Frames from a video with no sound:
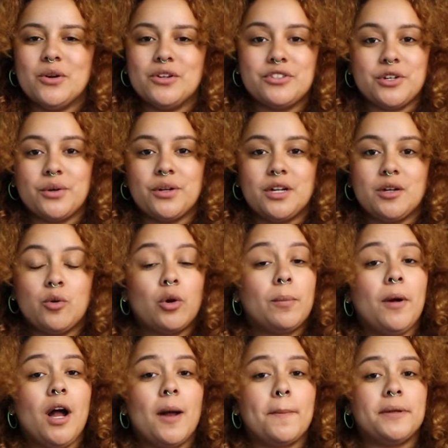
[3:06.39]
or Soda, or
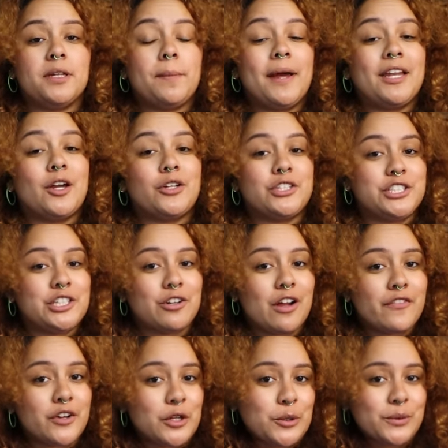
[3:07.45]
Pop, depending on your
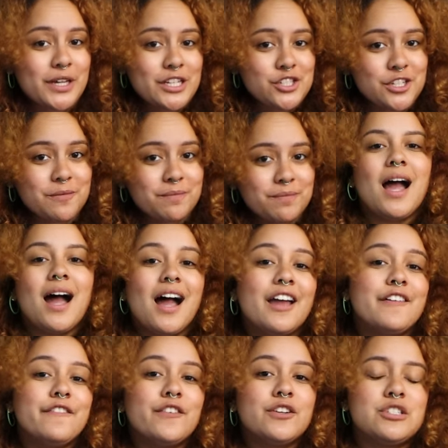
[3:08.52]
geographical location.
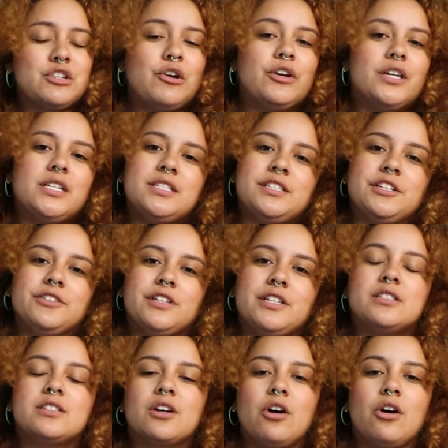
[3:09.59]
I first started a
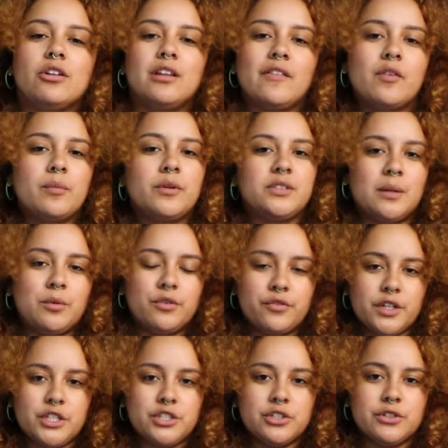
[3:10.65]
series called Lovable Double
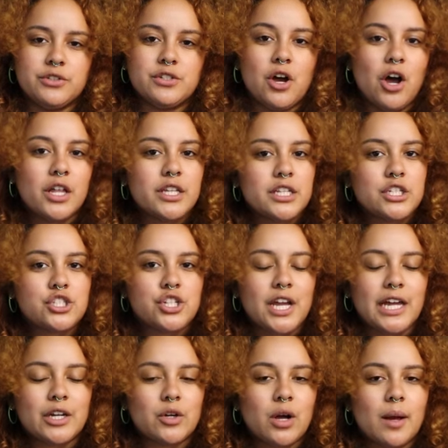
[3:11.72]
Features on this
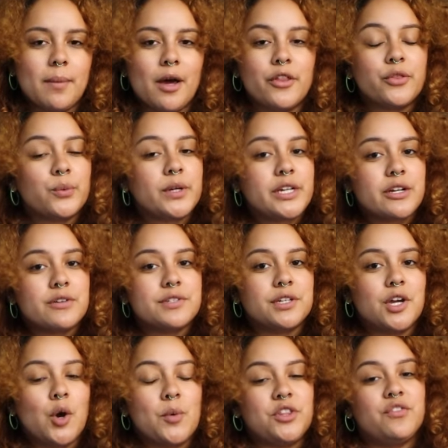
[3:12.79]
channel about three years ago